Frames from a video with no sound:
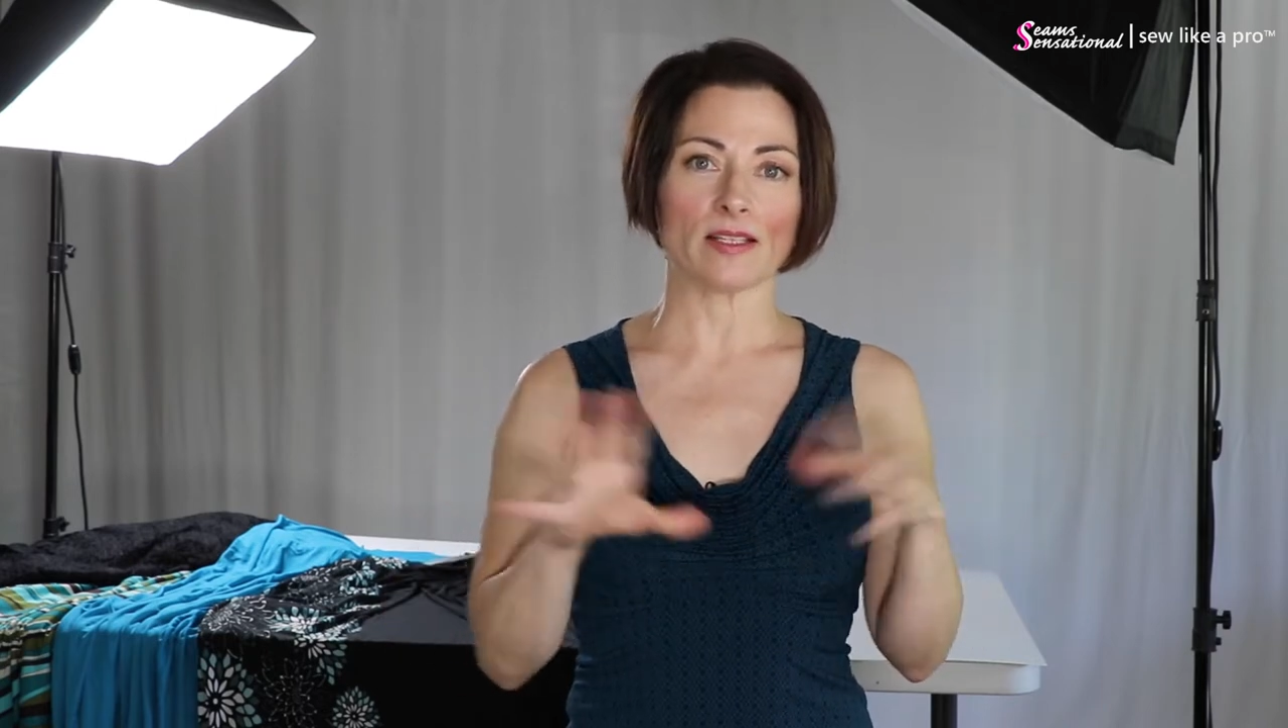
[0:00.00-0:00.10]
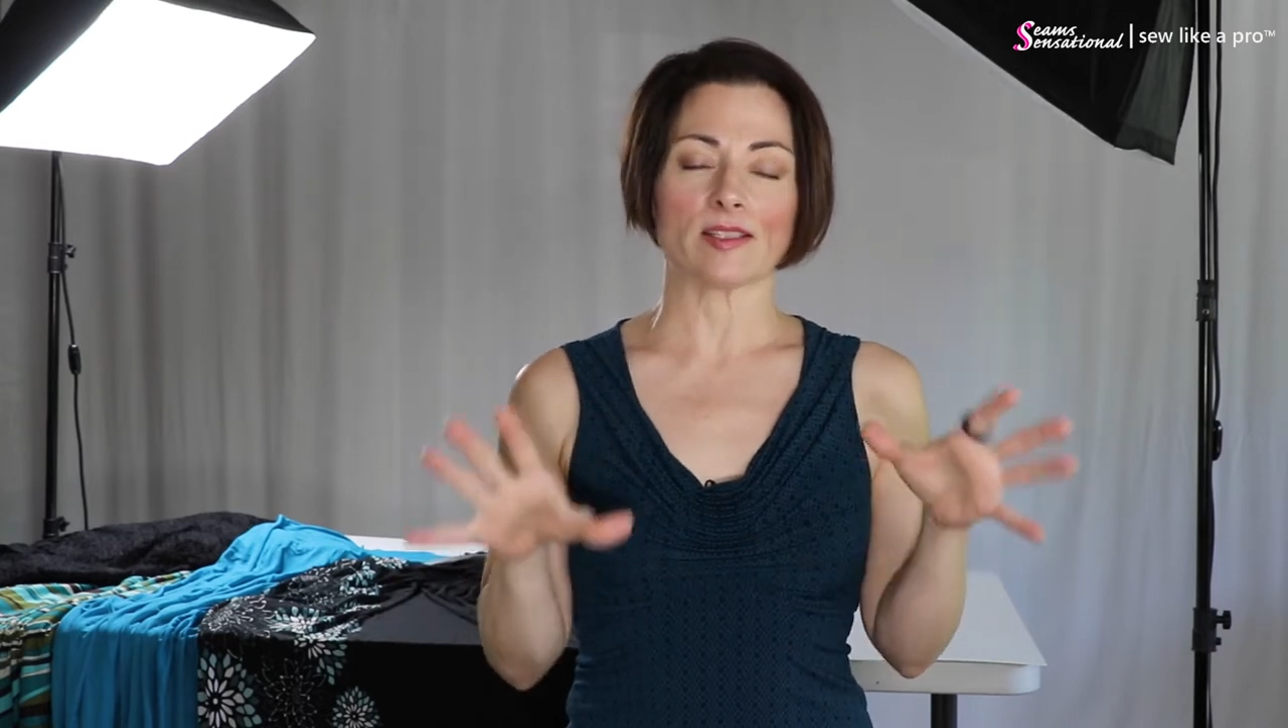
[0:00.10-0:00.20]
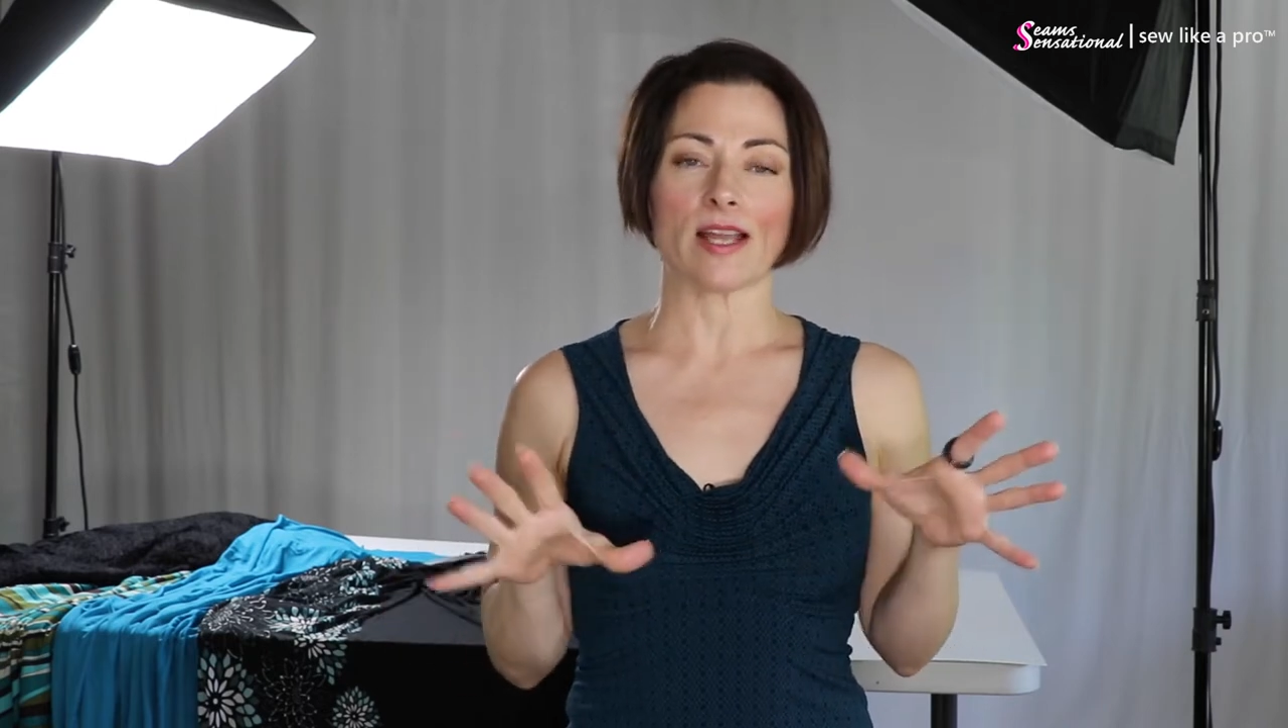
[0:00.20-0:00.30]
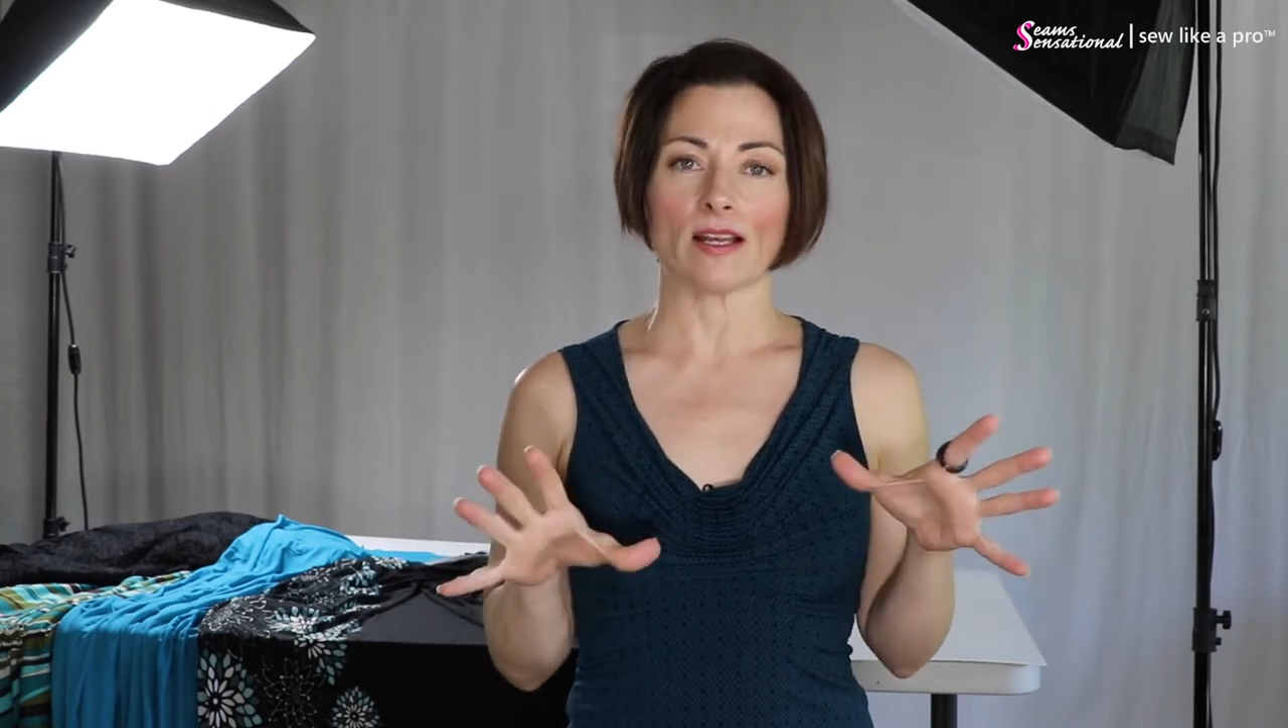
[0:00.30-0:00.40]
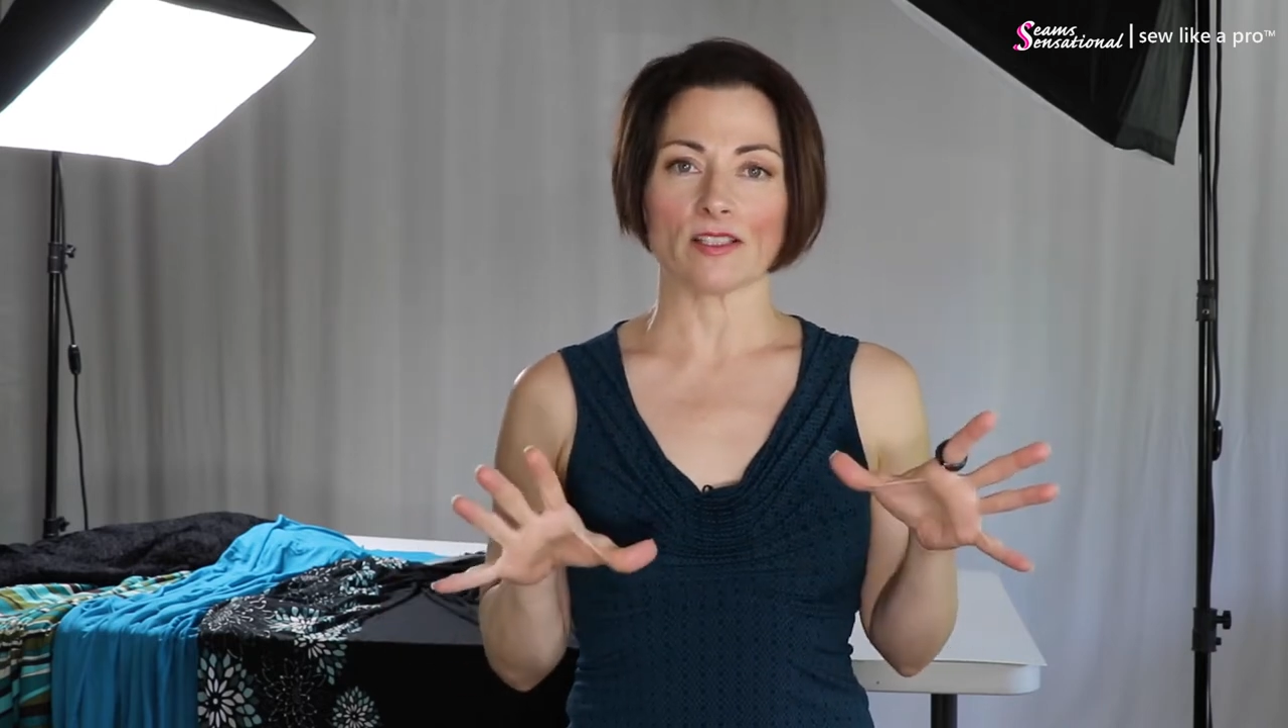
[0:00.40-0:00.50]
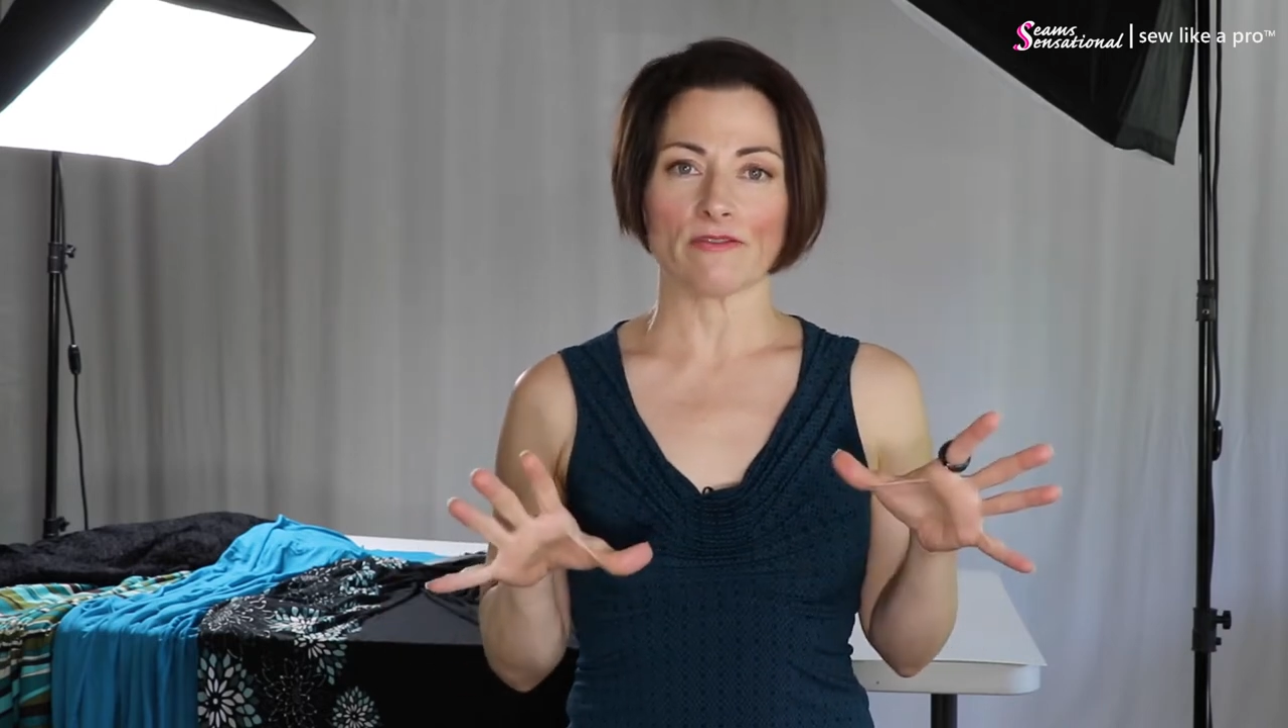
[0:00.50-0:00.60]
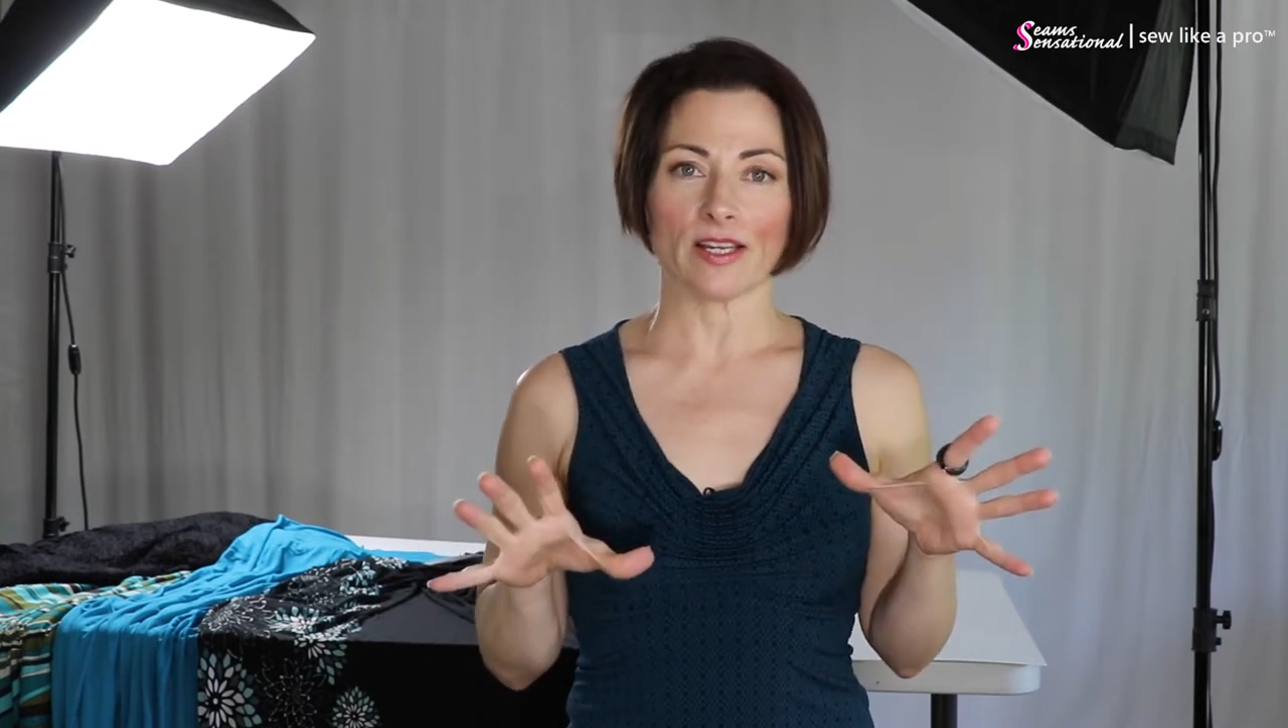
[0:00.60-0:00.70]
It sounds